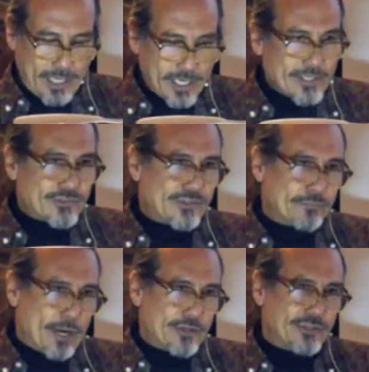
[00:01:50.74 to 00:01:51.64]

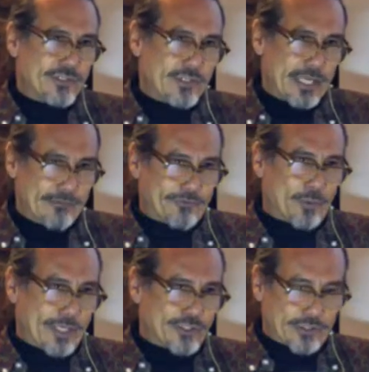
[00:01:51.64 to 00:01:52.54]
Earth's most
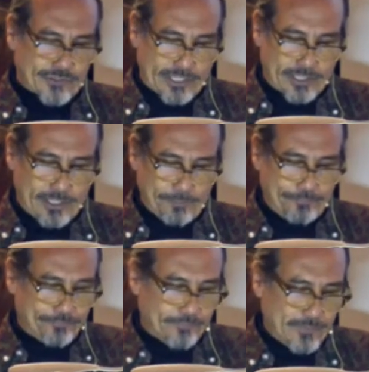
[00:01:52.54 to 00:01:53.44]
influential city.
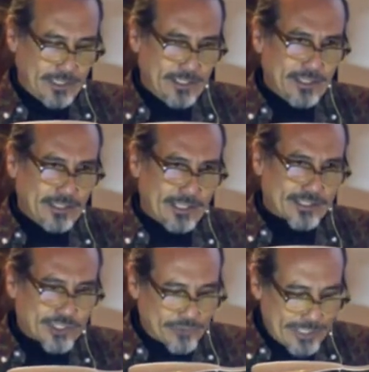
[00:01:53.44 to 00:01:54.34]

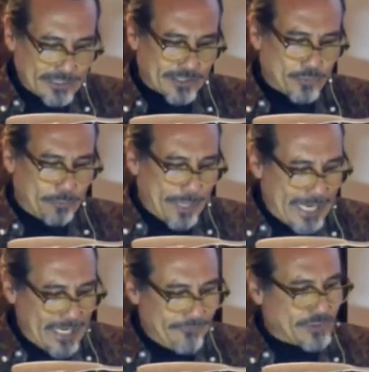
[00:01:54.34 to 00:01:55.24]
Its streets were
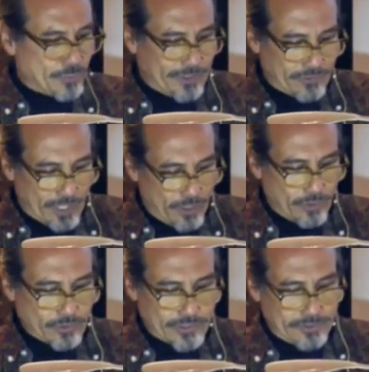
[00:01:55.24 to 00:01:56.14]
paved with
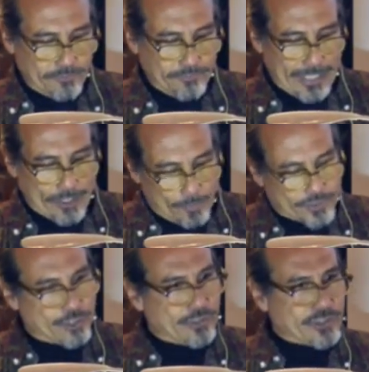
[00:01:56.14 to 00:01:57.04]
gold and
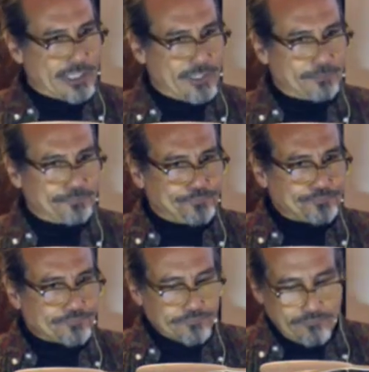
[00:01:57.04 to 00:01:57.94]
opportunity,
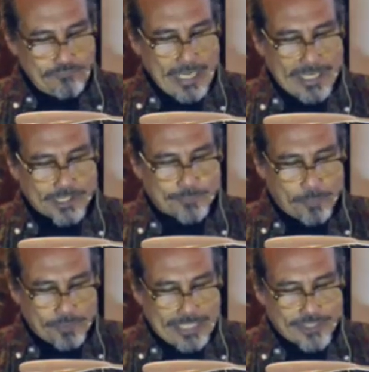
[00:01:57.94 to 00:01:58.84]
and its
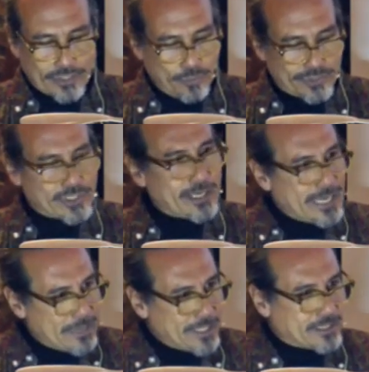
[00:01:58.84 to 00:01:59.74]
population was
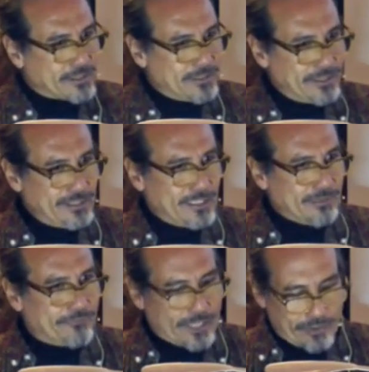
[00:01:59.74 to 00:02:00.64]
dynamic
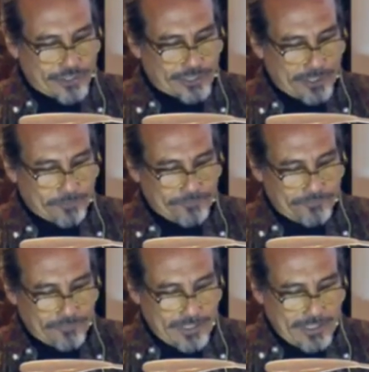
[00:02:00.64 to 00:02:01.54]
and flourishing.
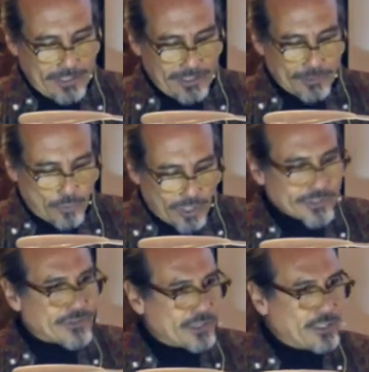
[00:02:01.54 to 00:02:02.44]
It was the